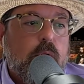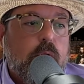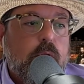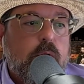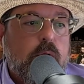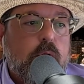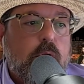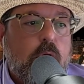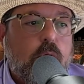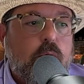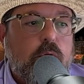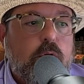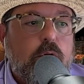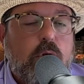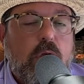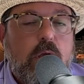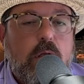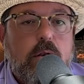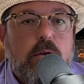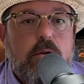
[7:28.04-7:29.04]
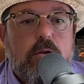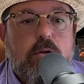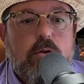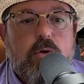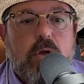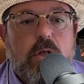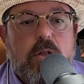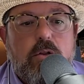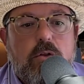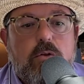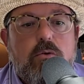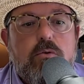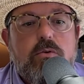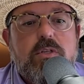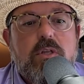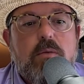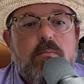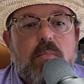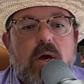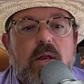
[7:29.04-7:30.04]
You can
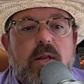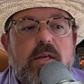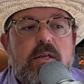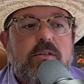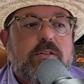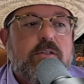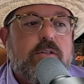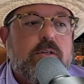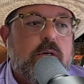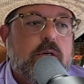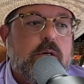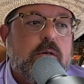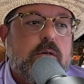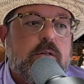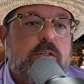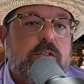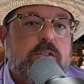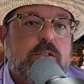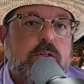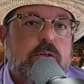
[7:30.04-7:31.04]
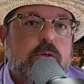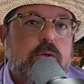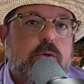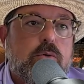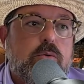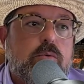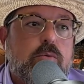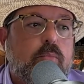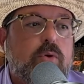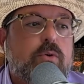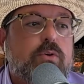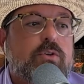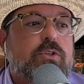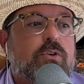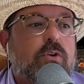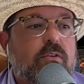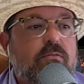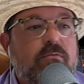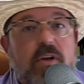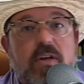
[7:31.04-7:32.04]
use the money to
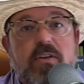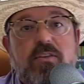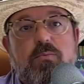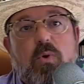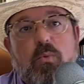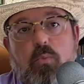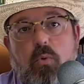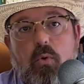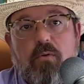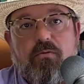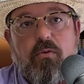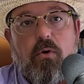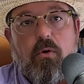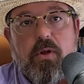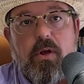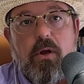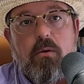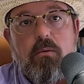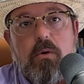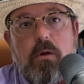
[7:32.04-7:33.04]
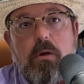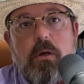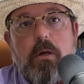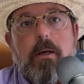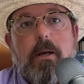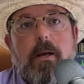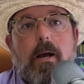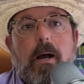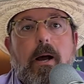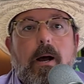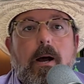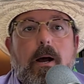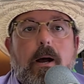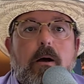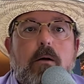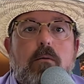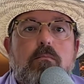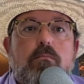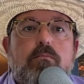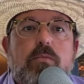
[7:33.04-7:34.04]
boost your investment portfolio.
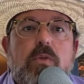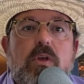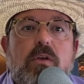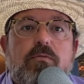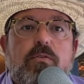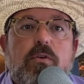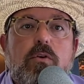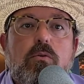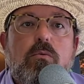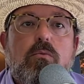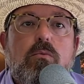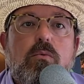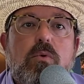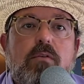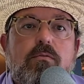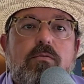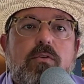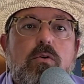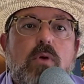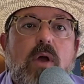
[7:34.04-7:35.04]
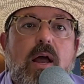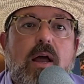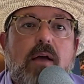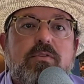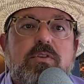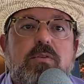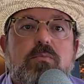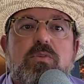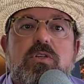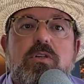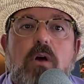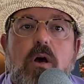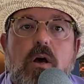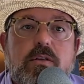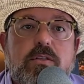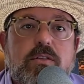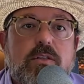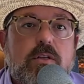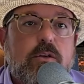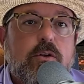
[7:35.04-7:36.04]
If you have some
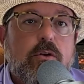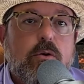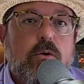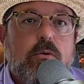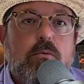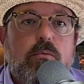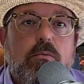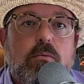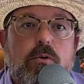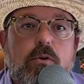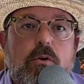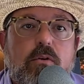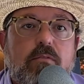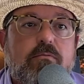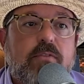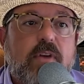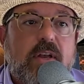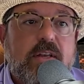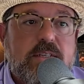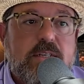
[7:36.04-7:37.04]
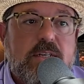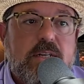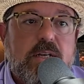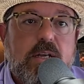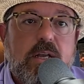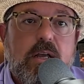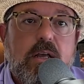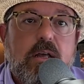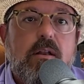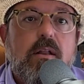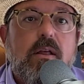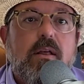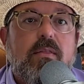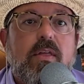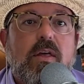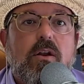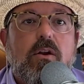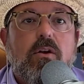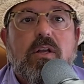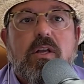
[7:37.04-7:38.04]
stocks that you're investing in
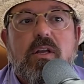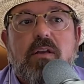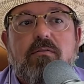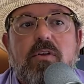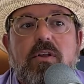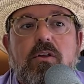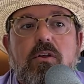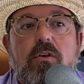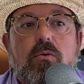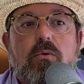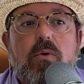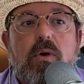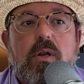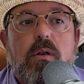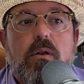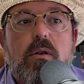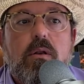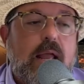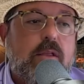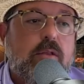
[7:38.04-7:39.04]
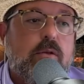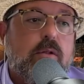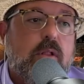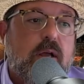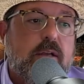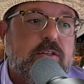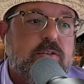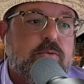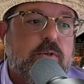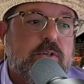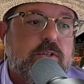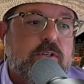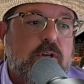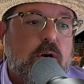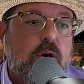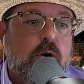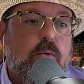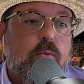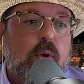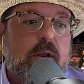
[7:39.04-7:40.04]
that are giving you an
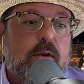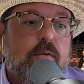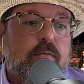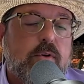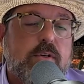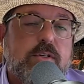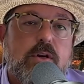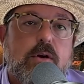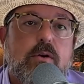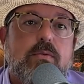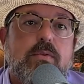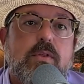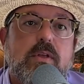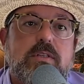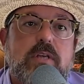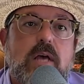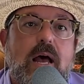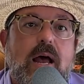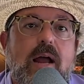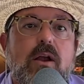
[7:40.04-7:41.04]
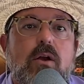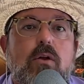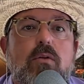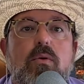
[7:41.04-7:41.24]
annualized rate of return that's higher